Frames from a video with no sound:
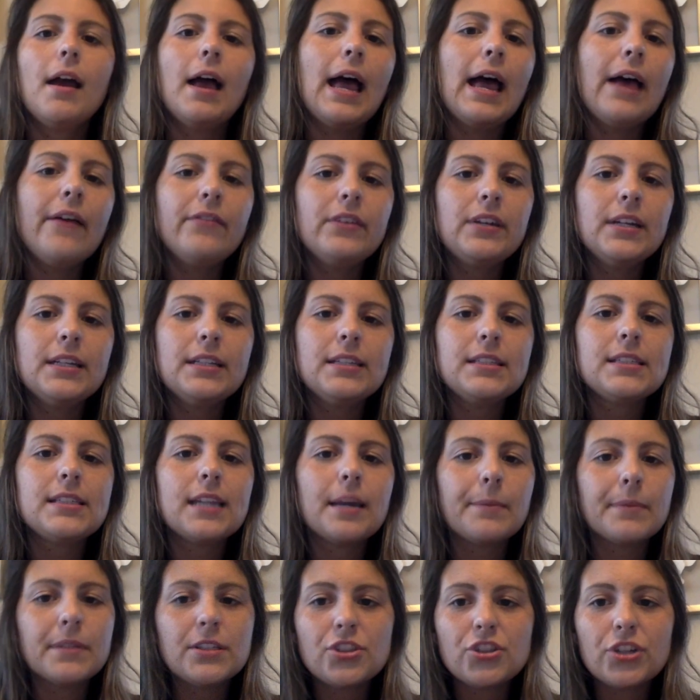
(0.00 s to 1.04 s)
Evidence
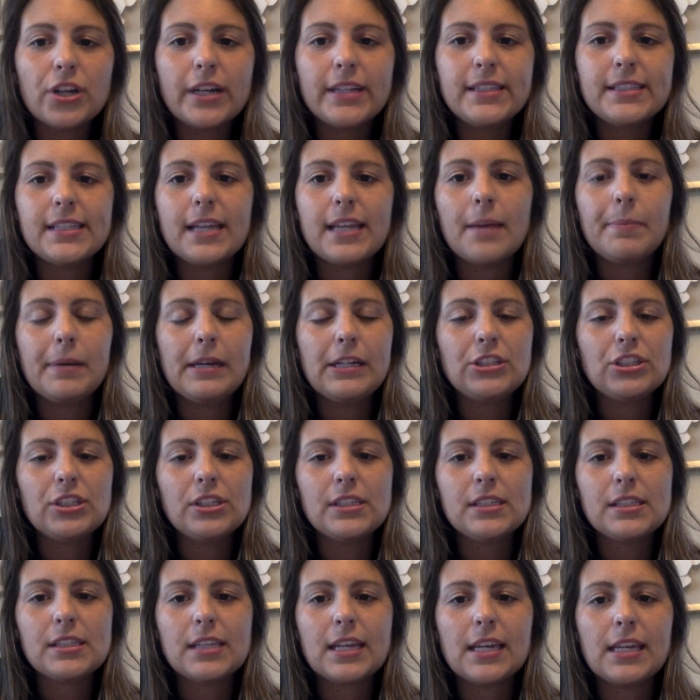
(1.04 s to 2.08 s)
demonstrates that
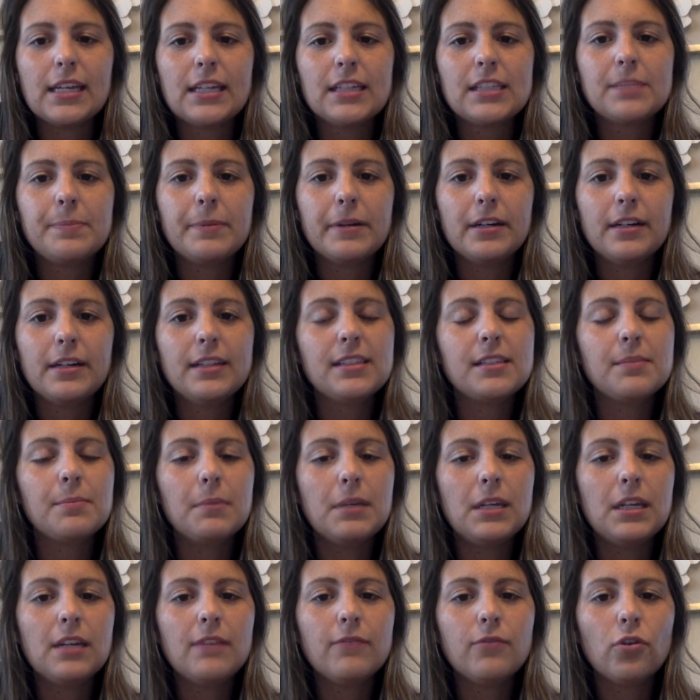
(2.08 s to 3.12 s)
patients can experience
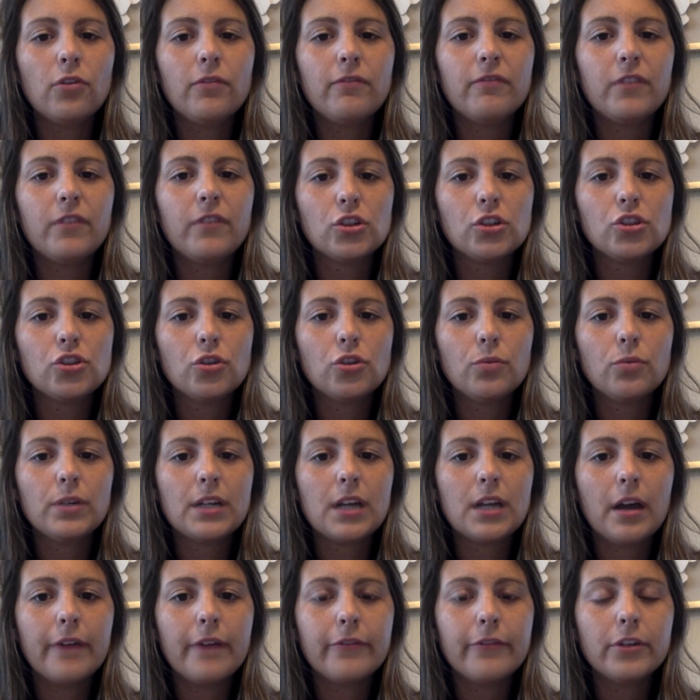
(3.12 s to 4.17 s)
meaningful functional
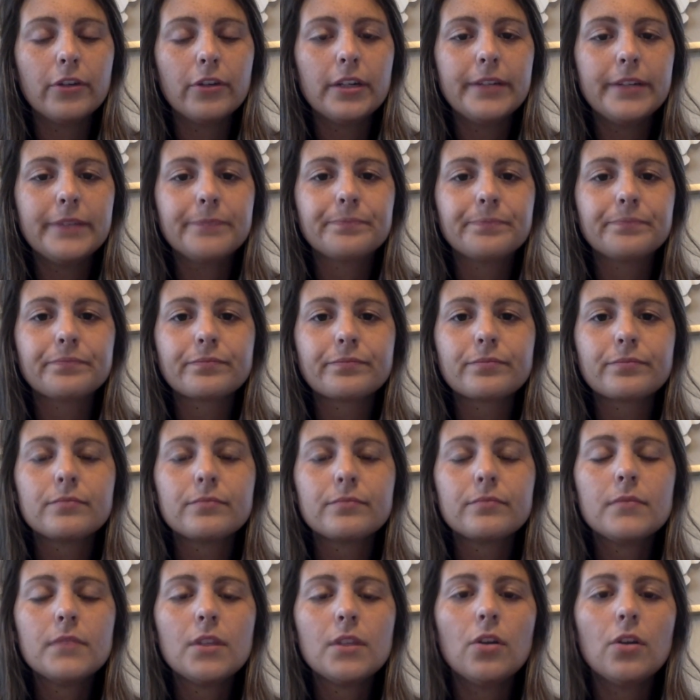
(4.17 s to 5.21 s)
recovery
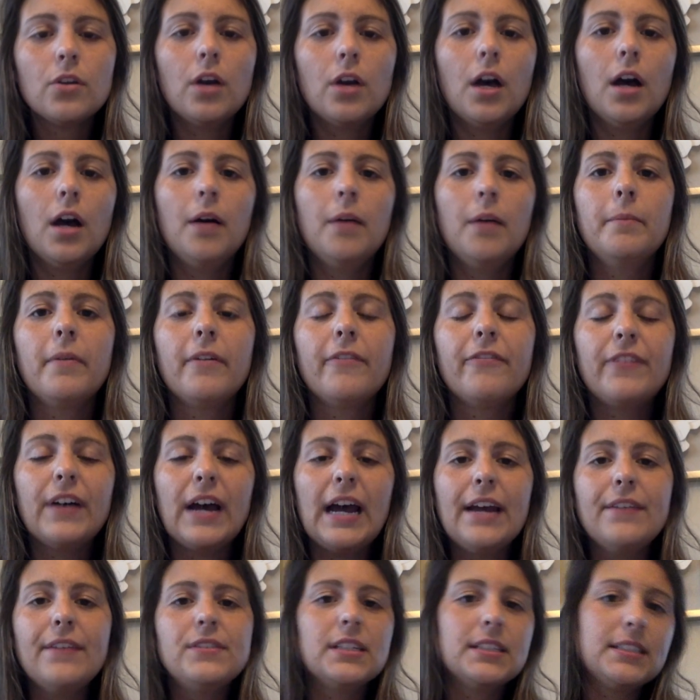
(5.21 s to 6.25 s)

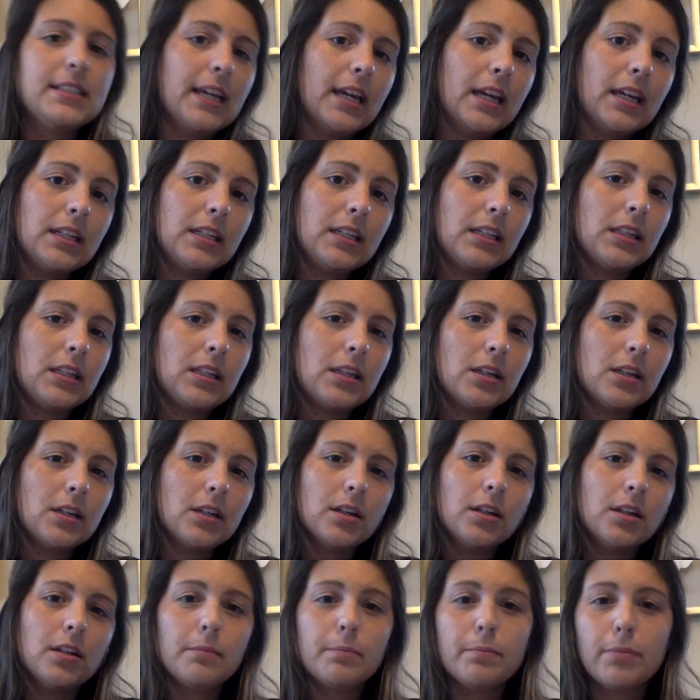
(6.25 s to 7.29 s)
5 to 10
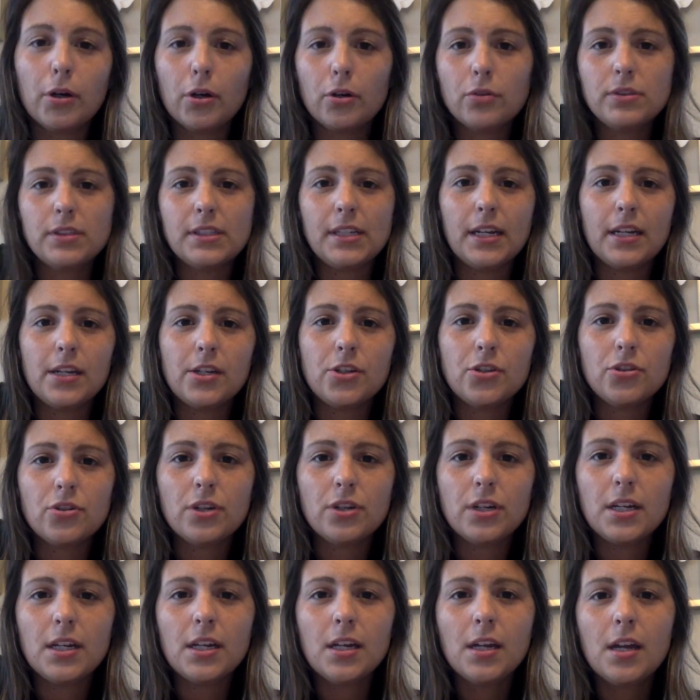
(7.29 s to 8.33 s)
year
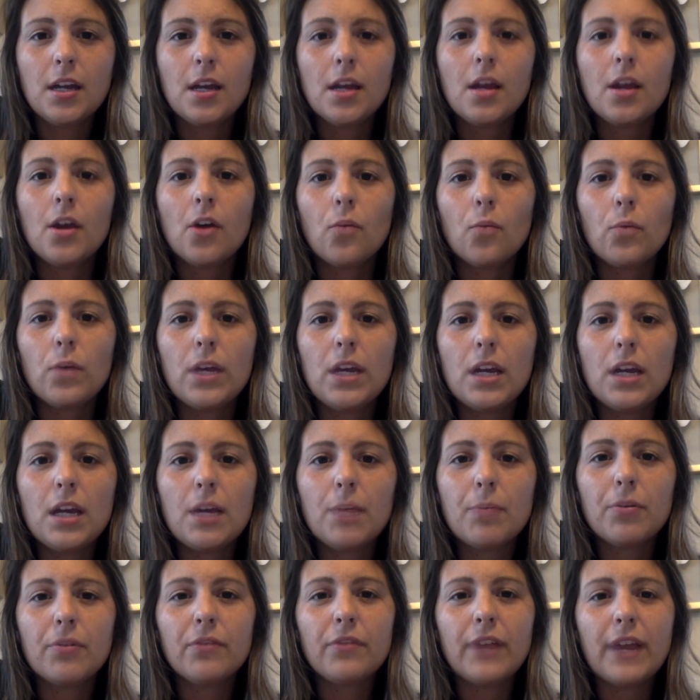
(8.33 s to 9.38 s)
post-injury. We
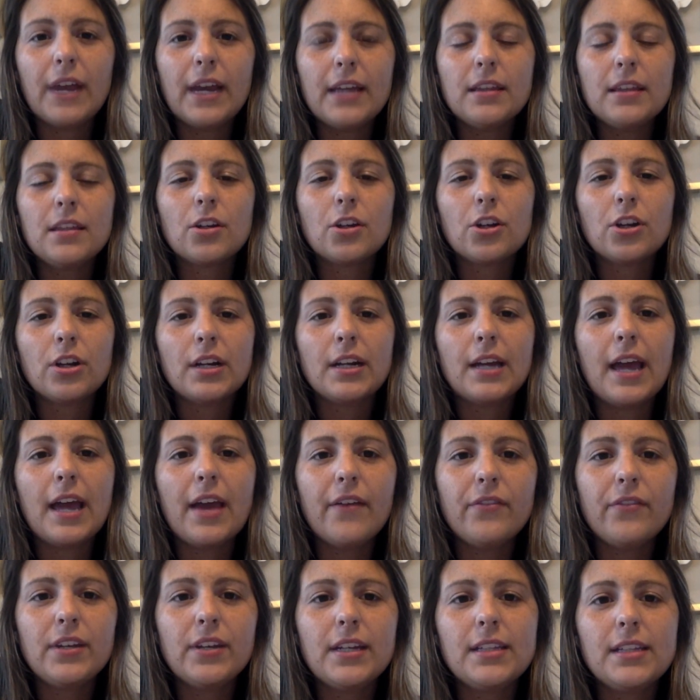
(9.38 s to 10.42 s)
provide the current
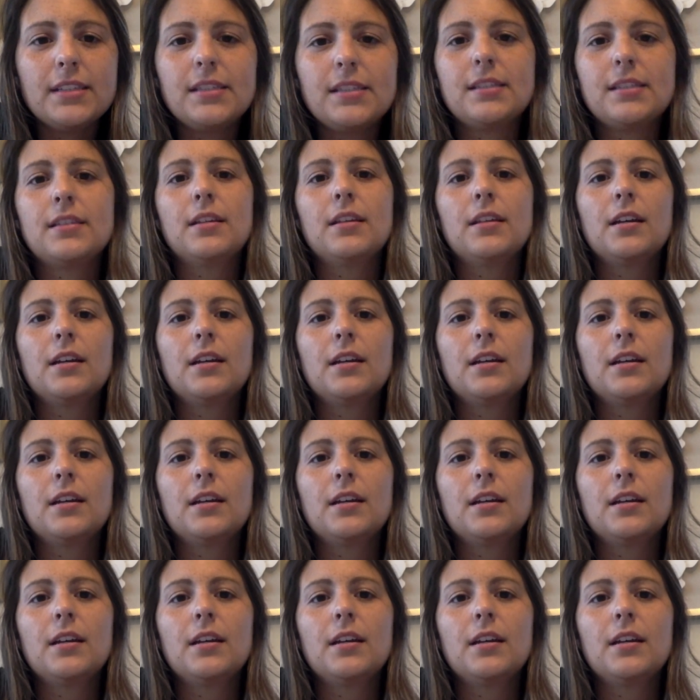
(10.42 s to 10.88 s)
evidence